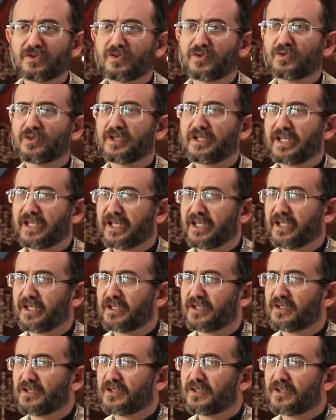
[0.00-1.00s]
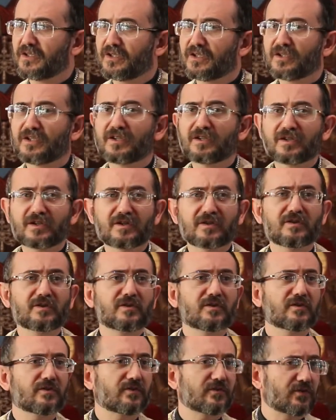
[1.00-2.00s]
to gain
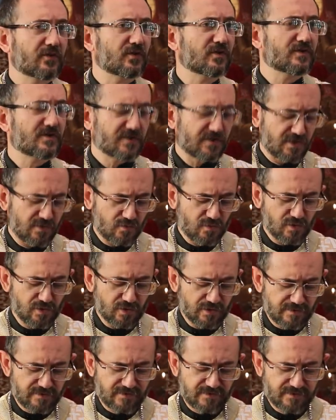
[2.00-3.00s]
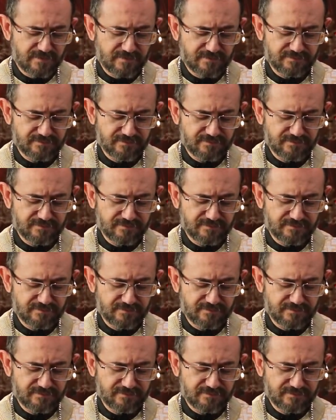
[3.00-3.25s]
those rewards?